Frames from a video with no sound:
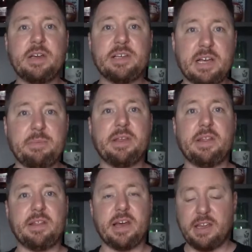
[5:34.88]
something
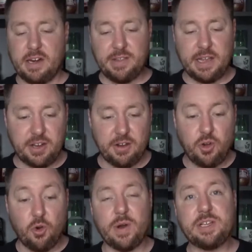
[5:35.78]
that they
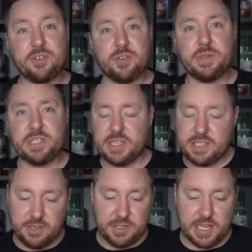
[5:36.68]
don't always do whiskeys,
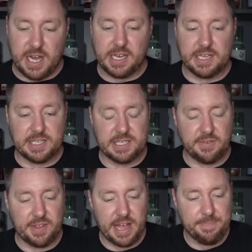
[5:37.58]
they do sakis and
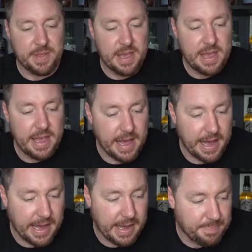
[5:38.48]
stuff like
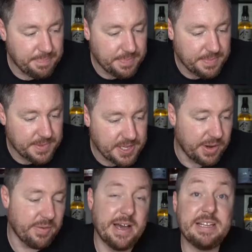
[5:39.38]
that. So
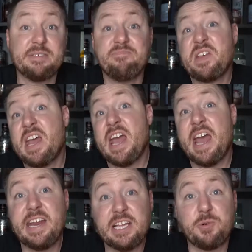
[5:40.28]
anyways,
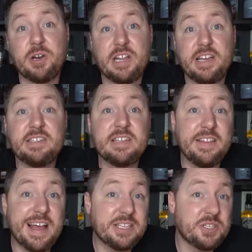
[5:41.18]
it is what it is,
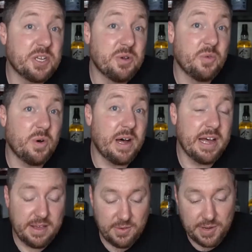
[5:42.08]
and that's
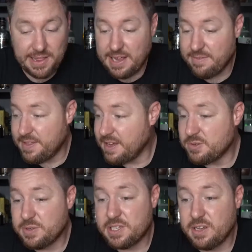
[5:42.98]
why we love
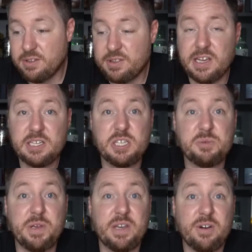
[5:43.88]
these Whiskyloot things, is
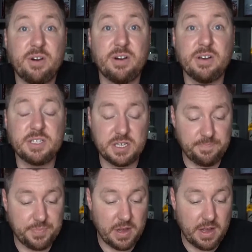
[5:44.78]

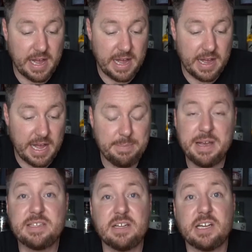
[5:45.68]
because it
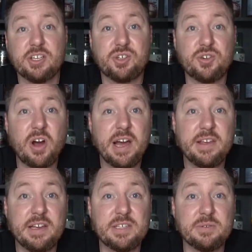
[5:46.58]
means that I can try
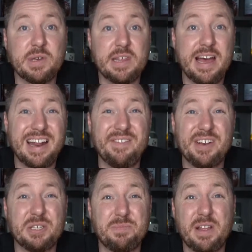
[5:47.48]
this without having
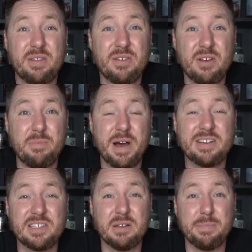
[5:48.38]
to spend
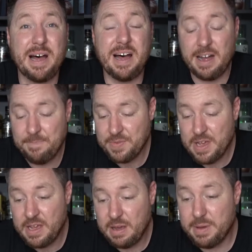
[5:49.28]
$30 at the bar
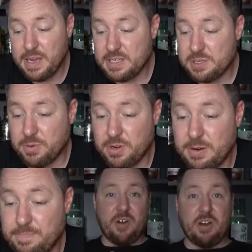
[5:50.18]
and being
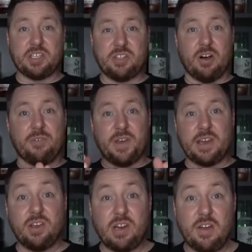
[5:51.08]
disappointed. First off,
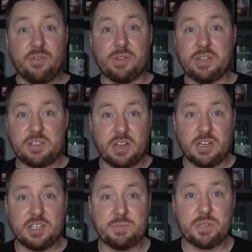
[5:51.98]
thank you to everyone that's kind
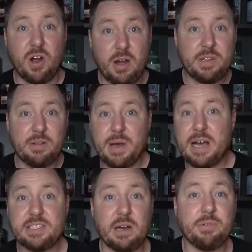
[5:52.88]
of subscribed in the
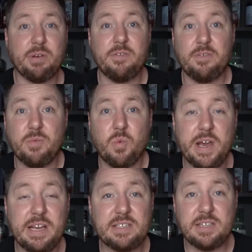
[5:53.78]
past couple of
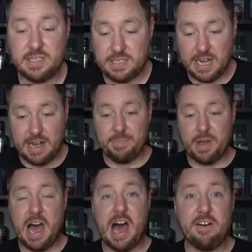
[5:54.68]
weeks that
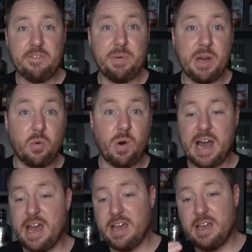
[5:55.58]
I have been
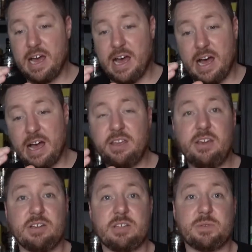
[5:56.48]
away. You
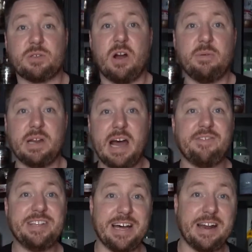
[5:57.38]
guys subscribed and I
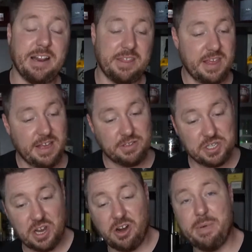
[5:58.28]
haven't done anything.
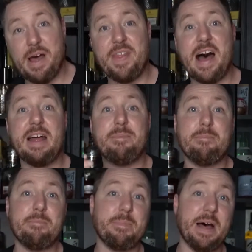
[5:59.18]
Sorry about that.
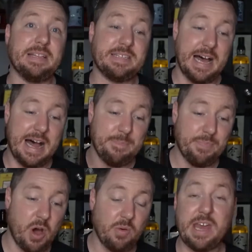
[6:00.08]
But
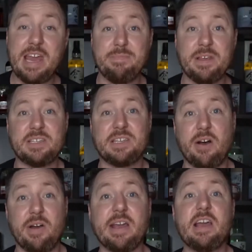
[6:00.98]
I'll keep this
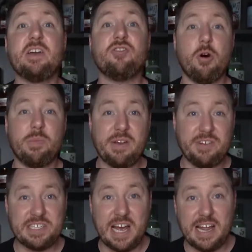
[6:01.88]
going. Normally
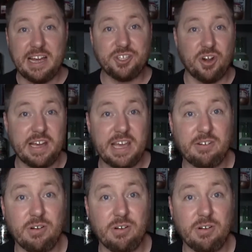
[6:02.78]
every Saturday I try and get a